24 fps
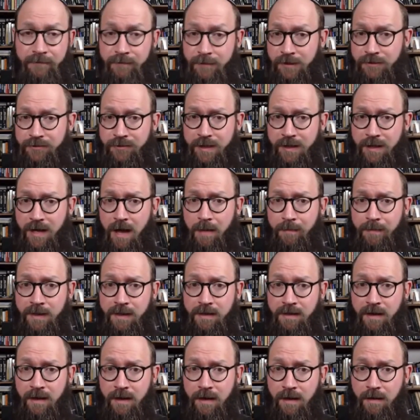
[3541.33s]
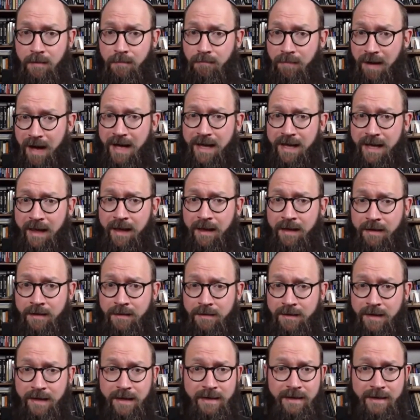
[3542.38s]
I've literally copied by
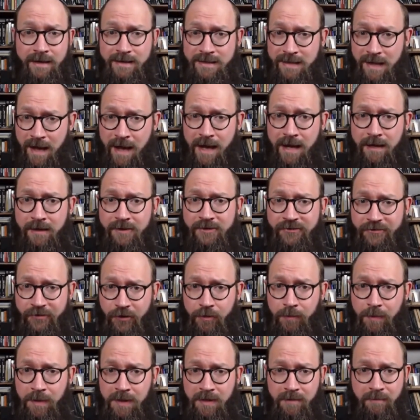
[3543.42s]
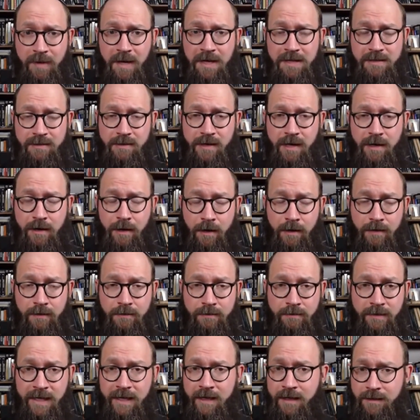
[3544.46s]
hand an entire sermon of Meister Eckhart
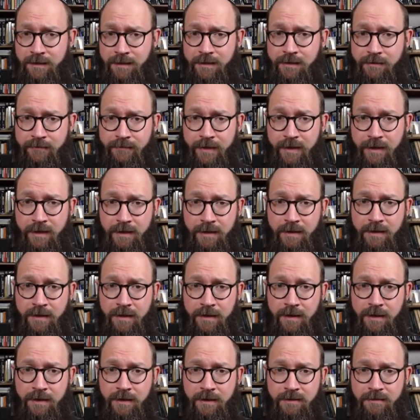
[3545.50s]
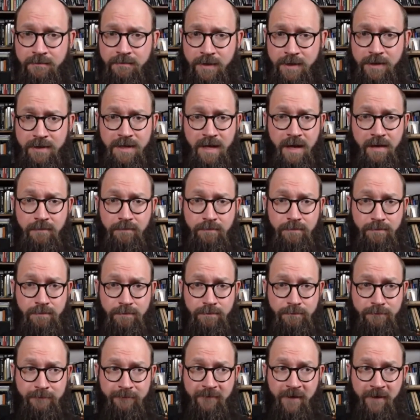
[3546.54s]
in calligraphy because I
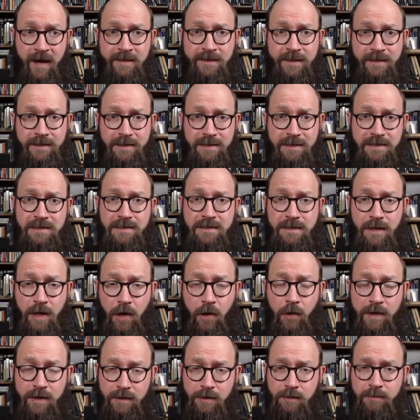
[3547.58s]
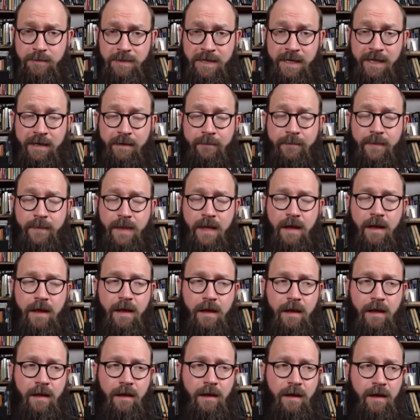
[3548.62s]
find it so illuminating.
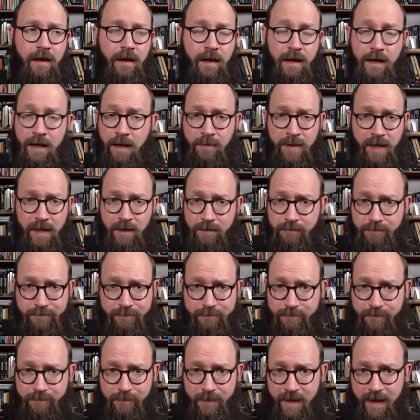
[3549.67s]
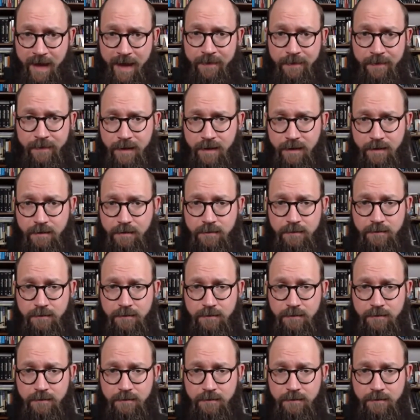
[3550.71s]
And I'm not Catholic.